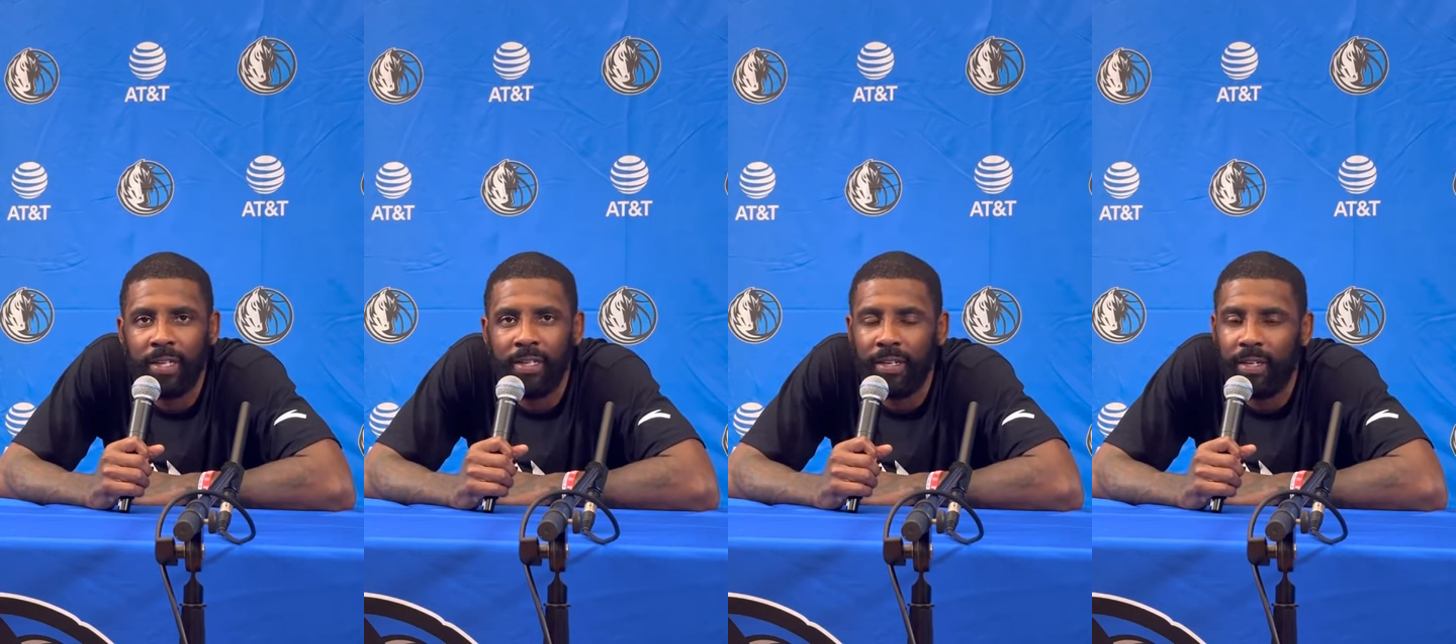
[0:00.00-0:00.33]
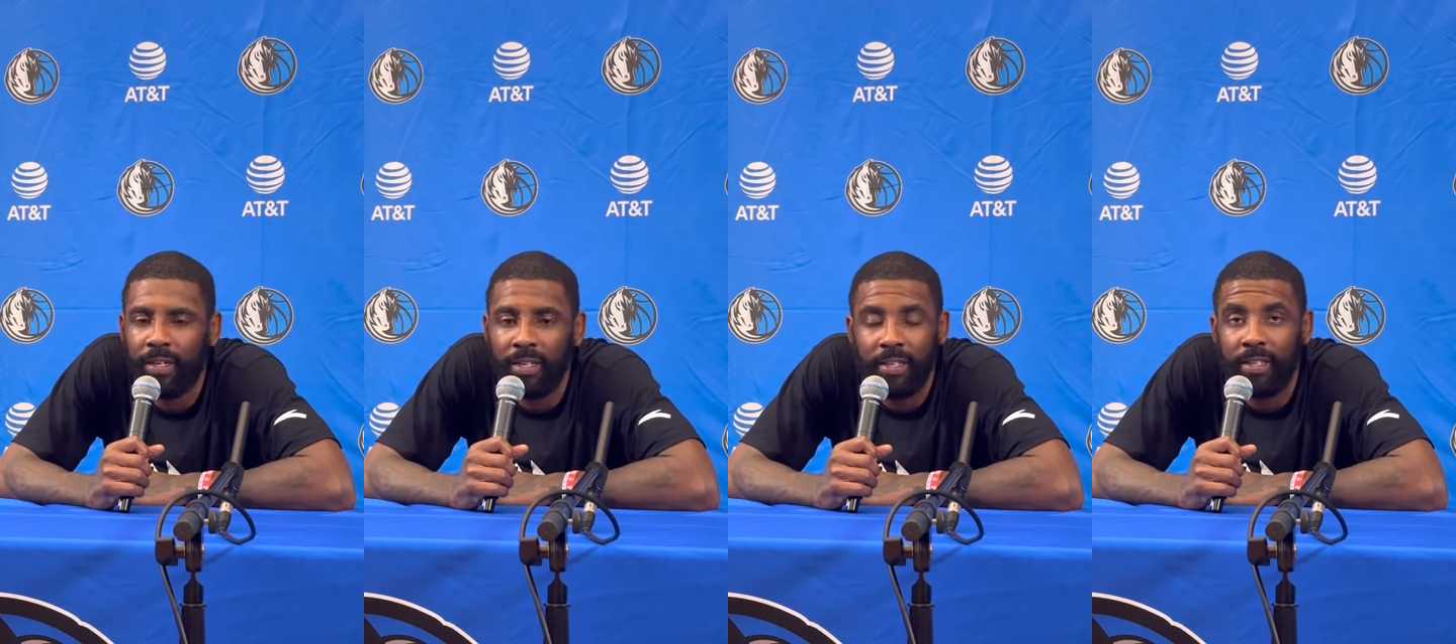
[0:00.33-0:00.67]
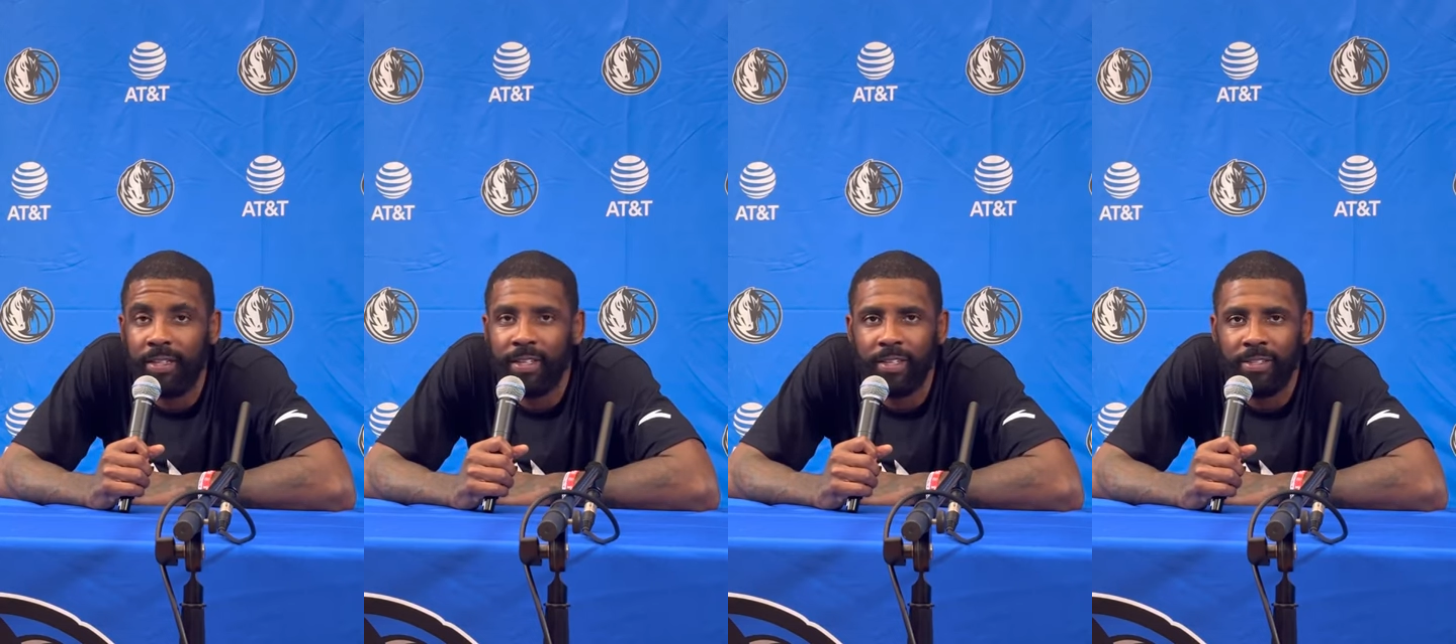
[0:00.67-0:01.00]
and uh, he
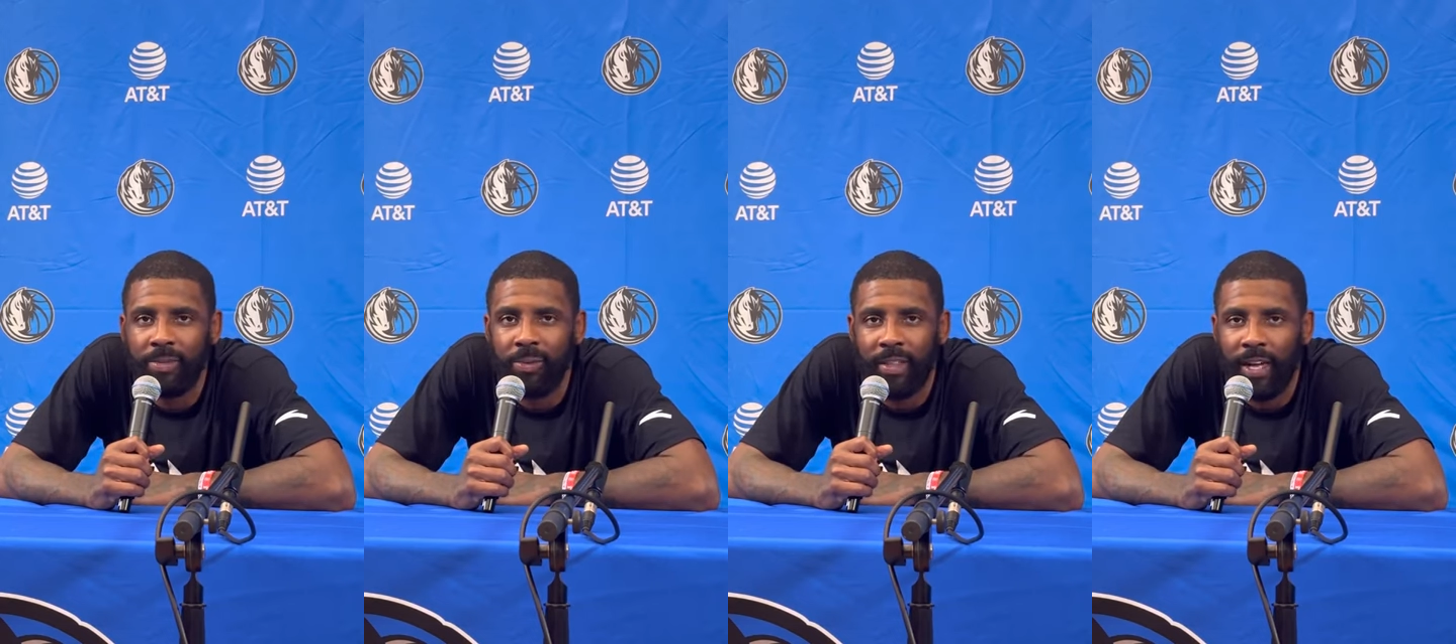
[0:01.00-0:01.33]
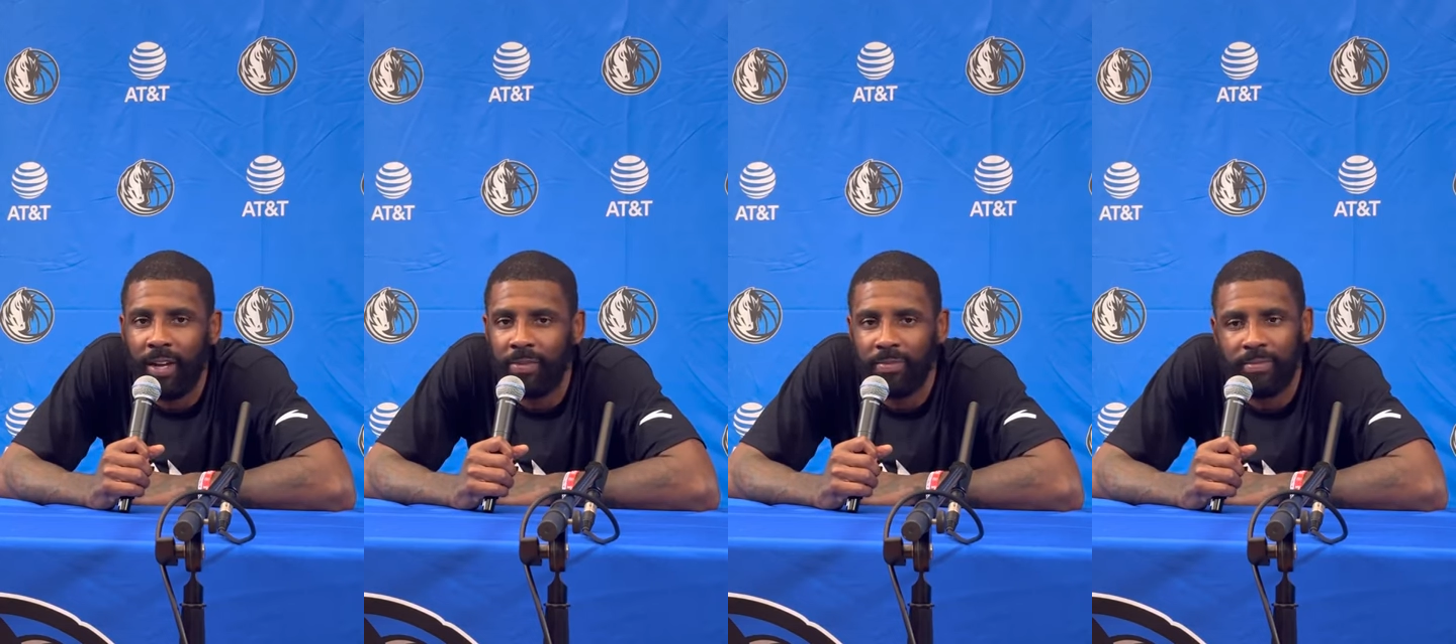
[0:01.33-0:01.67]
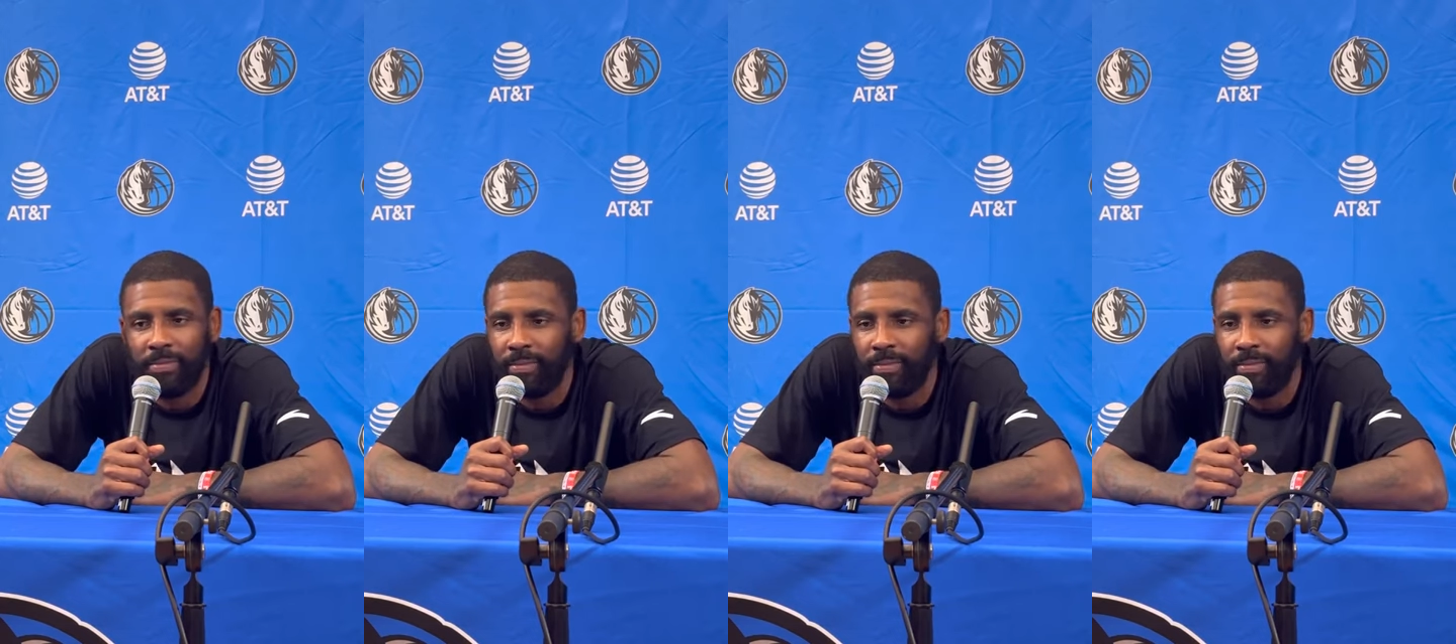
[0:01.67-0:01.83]
did things without